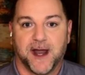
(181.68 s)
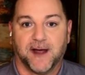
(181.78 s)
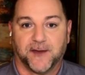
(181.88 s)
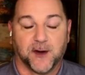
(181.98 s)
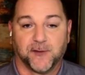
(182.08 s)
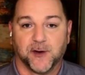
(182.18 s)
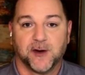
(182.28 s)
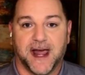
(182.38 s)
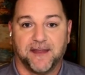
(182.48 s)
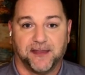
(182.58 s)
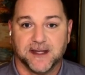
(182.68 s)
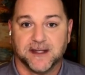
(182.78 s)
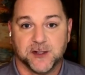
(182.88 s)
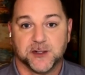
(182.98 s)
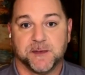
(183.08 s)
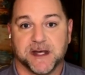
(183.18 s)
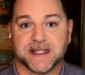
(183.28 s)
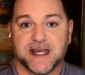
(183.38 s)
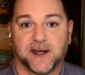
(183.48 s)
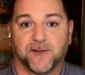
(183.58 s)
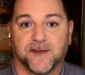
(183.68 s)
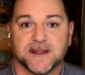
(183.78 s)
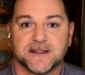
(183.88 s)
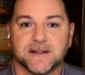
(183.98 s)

out there. If you're an athlete, you should be excited for this.